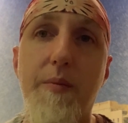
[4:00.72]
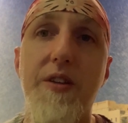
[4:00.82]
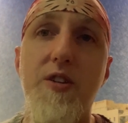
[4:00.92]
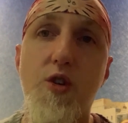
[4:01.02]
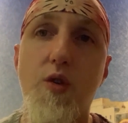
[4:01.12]

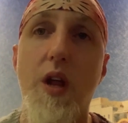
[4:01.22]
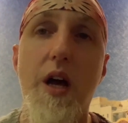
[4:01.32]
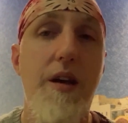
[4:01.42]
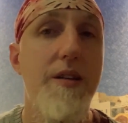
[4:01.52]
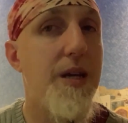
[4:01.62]
this as good
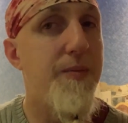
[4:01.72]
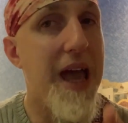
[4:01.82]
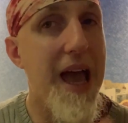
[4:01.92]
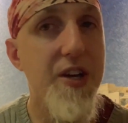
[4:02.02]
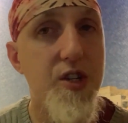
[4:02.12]
luck. And same
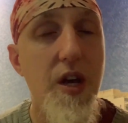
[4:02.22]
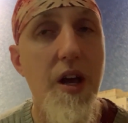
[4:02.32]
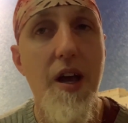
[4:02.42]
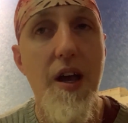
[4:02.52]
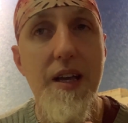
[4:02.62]
cash.
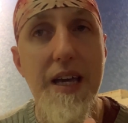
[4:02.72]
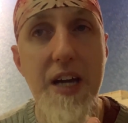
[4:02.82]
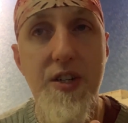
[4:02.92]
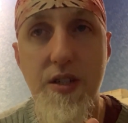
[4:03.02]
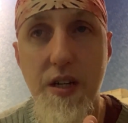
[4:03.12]

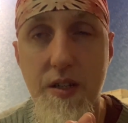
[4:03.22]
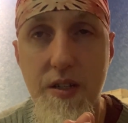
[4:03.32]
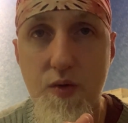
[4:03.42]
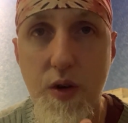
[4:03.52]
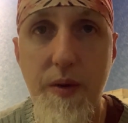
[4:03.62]
Cash is
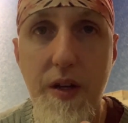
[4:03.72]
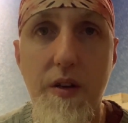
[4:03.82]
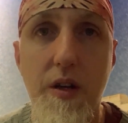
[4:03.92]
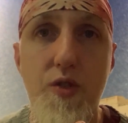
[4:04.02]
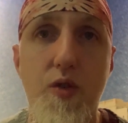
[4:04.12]
extremely,
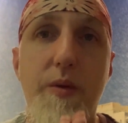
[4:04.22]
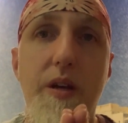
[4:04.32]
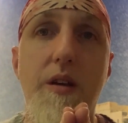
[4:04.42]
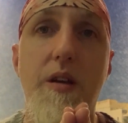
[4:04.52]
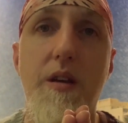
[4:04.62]

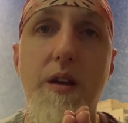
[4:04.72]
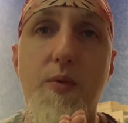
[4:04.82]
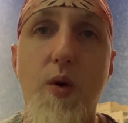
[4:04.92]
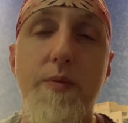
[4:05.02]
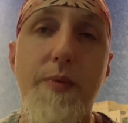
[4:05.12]
extremely
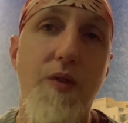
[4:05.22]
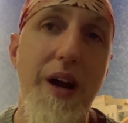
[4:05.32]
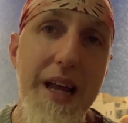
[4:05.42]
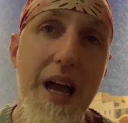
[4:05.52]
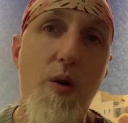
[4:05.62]
important. But
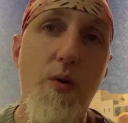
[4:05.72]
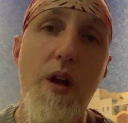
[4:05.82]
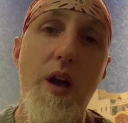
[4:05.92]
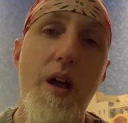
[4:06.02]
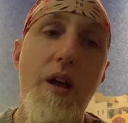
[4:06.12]
right now,
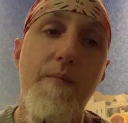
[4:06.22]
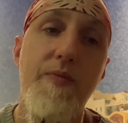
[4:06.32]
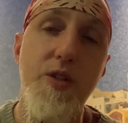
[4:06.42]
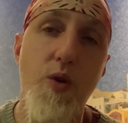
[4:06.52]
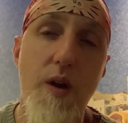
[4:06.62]

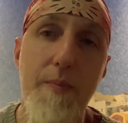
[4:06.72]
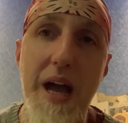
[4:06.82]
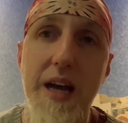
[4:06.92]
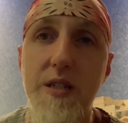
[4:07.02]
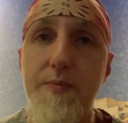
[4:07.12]
this whole red
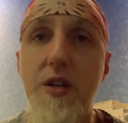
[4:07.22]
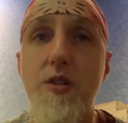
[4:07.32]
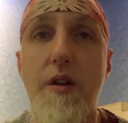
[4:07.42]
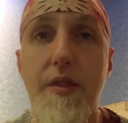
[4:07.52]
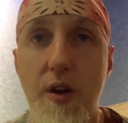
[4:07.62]
pack is based
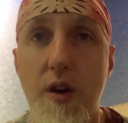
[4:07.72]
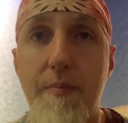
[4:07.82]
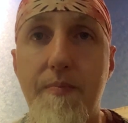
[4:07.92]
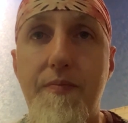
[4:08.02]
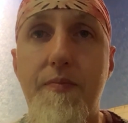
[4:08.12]
on Ethereum.
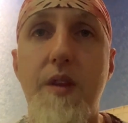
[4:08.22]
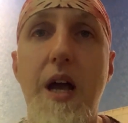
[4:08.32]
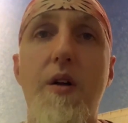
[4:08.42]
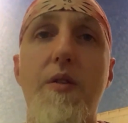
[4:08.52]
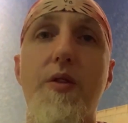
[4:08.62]

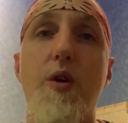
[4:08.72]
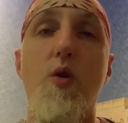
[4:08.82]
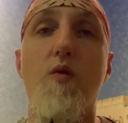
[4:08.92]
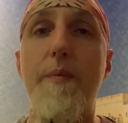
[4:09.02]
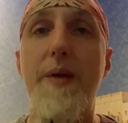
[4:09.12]
Now, the
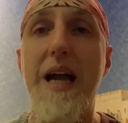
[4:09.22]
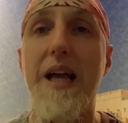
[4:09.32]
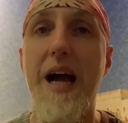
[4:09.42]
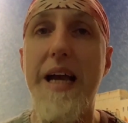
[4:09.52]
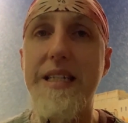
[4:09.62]
whole red
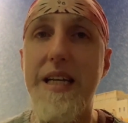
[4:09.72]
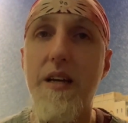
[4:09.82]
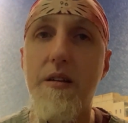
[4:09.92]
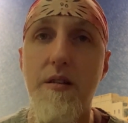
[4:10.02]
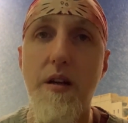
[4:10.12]
packet
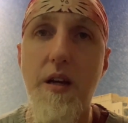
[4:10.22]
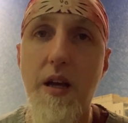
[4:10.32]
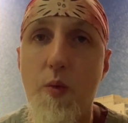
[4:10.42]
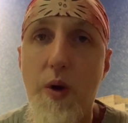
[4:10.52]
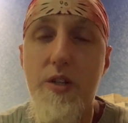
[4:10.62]
idea
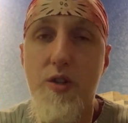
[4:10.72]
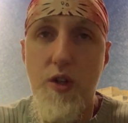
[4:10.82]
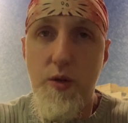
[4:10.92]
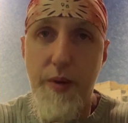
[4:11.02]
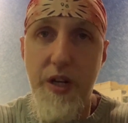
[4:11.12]
and way it's
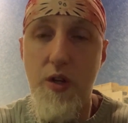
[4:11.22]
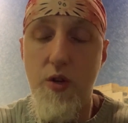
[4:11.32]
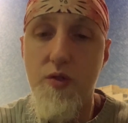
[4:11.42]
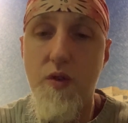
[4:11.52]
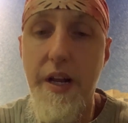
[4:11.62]
been
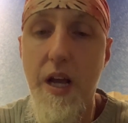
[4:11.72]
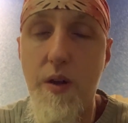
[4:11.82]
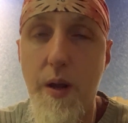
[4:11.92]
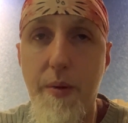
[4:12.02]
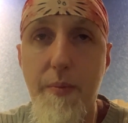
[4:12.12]
used right now
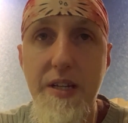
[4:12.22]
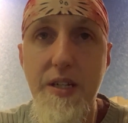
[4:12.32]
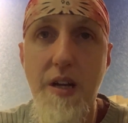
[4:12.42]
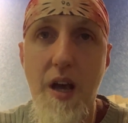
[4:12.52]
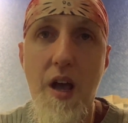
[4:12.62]
and implemented,